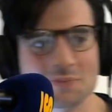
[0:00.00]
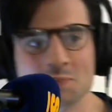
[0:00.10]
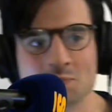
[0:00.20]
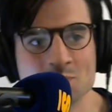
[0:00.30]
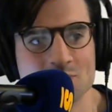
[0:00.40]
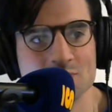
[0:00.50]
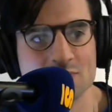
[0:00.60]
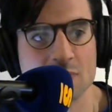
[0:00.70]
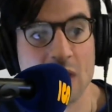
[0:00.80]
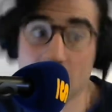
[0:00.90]
Mm-hmm.
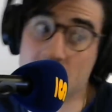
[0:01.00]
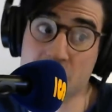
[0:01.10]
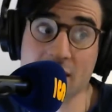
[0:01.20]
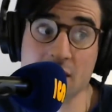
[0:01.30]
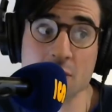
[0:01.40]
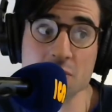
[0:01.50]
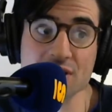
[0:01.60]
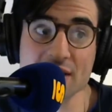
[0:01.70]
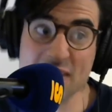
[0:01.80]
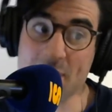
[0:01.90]
Yusei
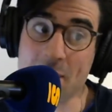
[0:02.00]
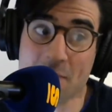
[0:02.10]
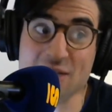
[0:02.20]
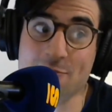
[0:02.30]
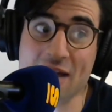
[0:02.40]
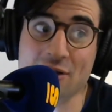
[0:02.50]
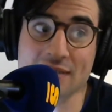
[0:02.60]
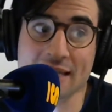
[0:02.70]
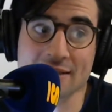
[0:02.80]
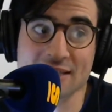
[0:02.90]
Kikuchi, he's been much better
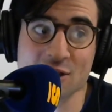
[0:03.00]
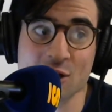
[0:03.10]
lately too.